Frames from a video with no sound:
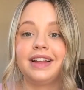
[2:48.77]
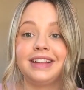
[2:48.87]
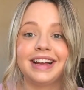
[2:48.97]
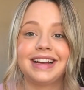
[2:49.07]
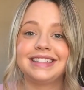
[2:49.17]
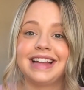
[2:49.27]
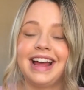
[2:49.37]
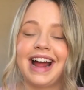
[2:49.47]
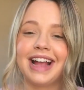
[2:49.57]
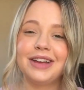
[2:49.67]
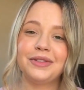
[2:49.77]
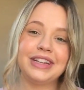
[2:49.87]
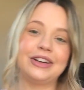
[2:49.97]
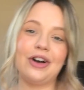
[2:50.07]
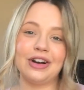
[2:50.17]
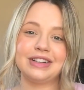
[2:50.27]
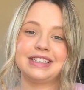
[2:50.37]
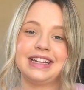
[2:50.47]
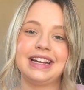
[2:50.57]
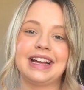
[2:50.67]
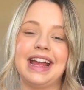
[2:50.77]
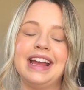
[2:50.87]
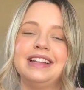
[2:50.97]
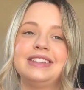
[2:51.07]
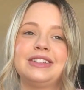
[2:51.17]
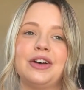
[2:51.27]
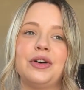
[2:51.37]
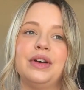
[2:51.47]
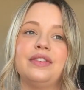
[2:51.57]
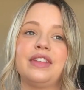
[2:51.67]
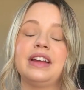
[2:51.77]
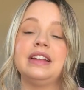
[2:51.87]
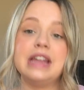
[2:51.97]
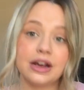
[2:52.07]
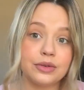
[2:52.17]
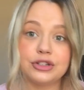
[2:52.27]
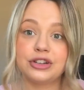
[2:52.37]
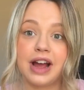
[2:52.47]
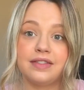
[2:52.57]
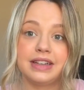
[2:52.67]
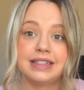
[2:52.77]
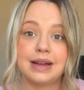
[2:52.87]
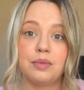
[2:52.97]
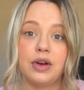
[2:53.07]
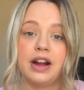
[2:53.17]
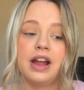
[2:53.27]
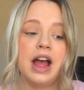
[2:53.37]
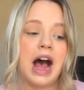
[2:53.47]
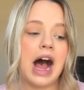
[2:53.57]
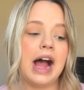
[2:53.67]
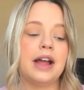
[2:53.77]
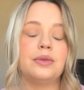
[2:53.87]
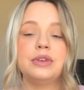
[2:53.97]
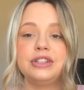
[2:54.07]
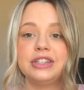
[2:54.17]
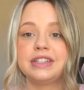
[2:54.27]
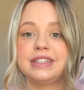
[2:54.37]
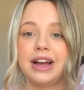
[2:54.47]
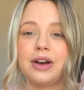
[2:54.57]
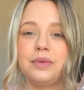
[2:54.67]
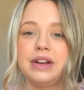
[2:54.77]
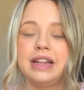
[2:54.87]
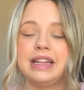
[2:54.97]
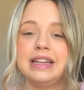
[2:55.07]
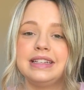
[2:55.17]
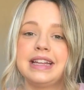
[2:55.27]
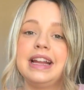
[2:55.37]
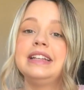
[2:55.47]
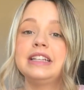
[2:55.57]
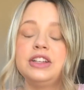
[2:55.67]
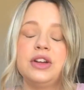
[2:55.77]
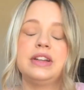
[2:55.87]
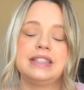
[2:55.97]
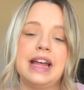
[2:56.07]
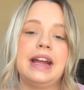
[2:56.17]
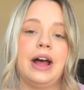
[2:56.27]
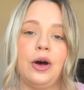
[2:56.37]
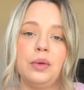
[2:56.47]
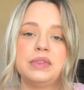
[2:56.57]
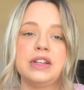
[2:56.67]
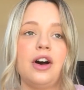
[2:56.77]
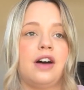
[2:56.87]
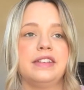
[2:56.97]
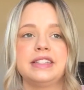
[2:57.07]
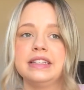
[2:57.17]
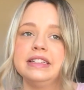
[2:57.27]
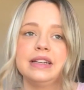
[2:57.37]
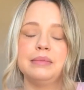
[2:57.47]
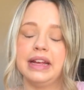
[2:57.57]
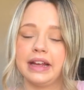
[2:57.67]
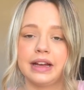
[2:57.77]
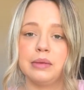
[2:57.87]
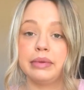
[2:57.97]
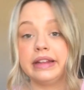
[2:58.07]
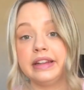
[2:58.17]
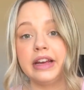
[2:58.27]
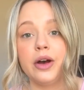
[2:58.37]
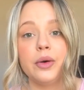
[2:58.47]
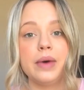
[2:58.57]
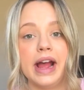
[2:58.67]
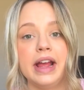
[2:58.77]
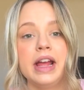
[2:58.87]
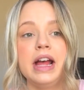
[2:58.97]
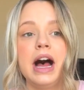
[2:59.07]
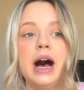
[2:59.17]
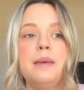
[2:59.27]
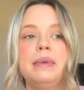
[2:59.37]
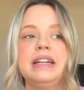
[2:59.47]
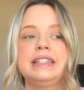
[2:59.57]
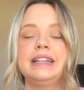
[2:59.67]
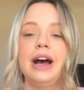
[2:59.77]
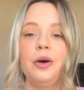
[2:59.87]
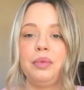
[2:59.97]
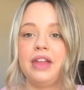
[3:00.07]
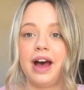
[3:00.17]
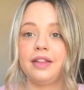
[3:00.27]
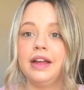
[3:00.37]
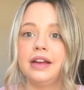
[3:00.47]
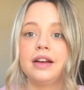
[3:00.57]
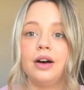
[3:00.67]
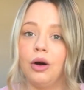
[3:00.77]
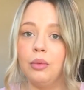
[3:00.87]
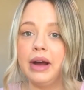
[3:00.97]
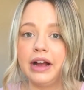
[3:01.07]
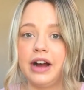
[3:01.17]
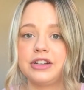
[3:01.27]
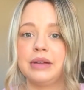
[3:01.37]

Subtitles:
Like I said, I get really car sick, and so if like Nick was driving somewhere, I would just suck on one of these, and I did notice that it helped. It obviously didn't make it completely go away, but it did help that like, oh my gosh,